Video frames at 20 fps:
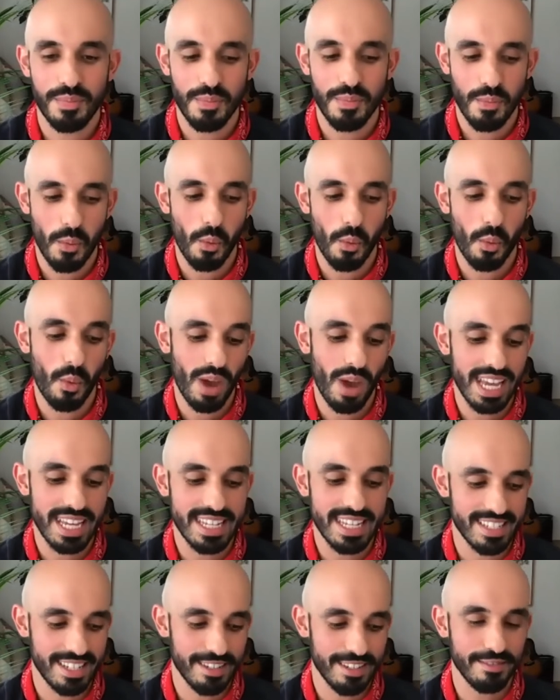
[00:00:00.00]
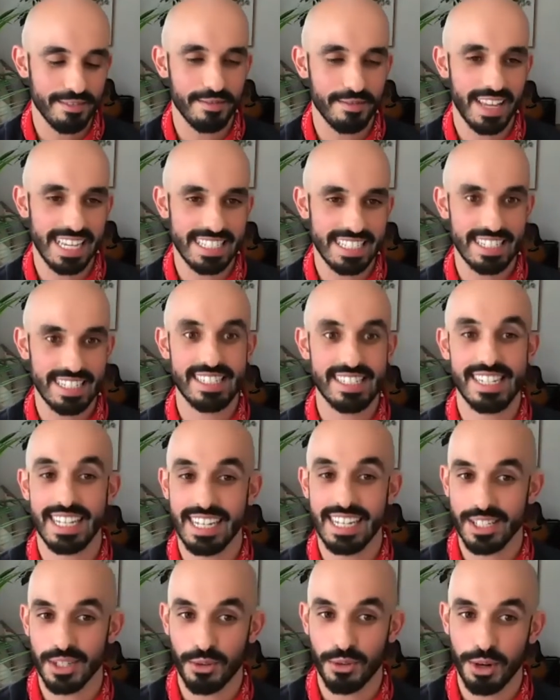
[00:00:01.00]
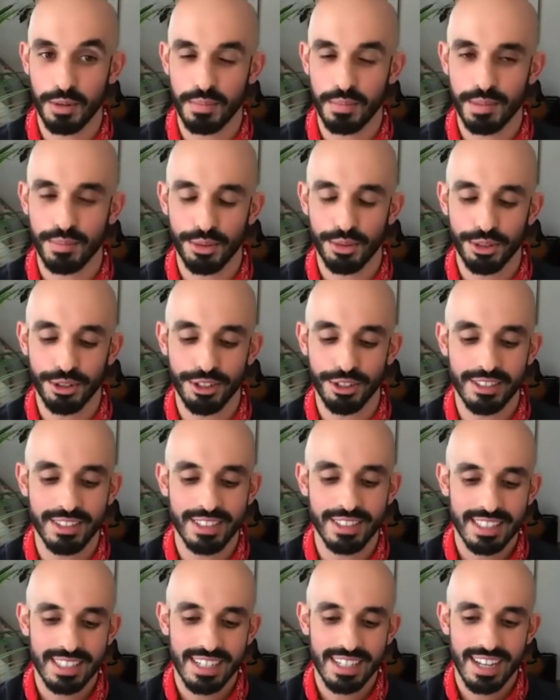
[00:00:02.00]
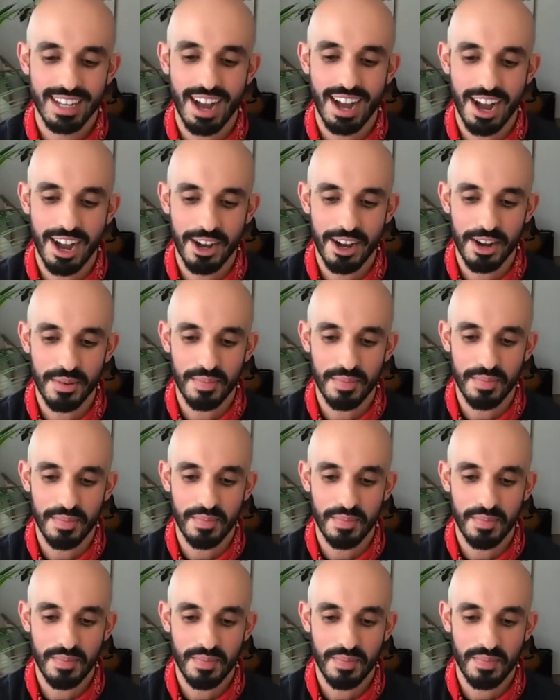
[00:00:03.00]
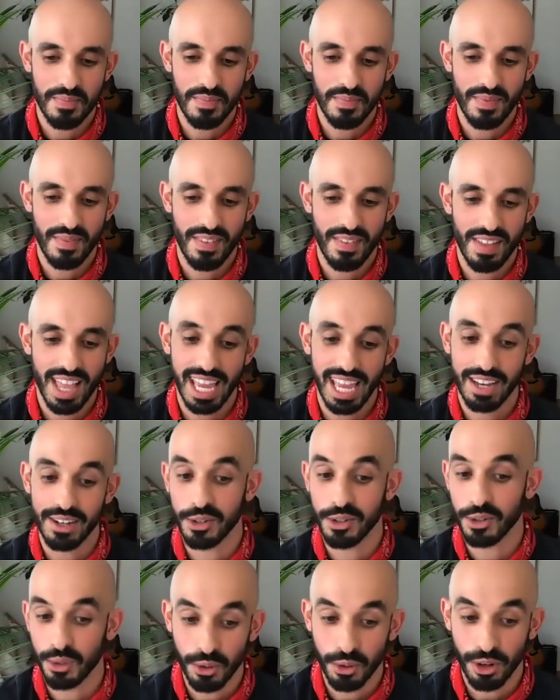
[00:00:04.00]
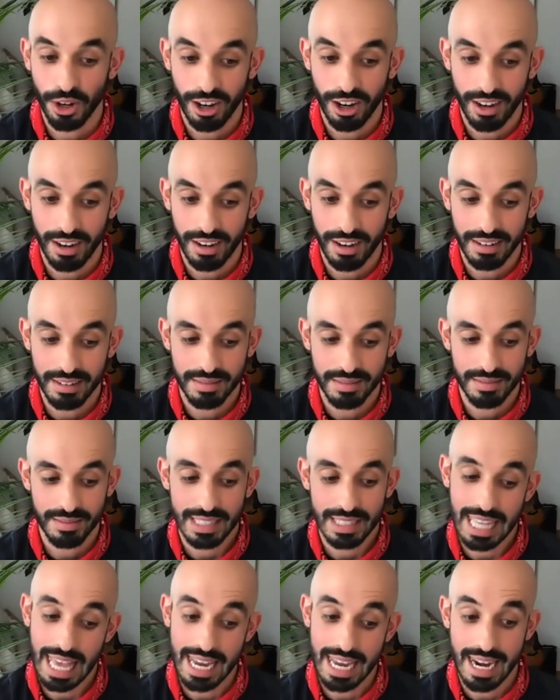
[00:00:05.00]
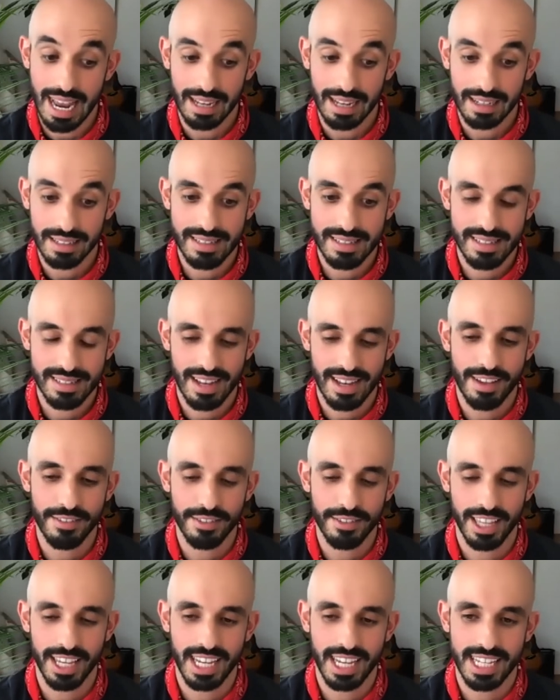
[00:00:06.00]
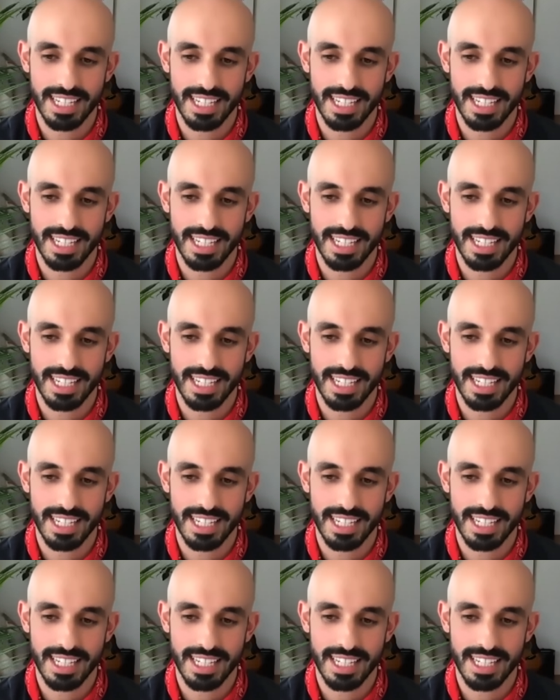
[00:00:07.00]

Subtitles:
ways of existing as queer people and or Latinx. I feel like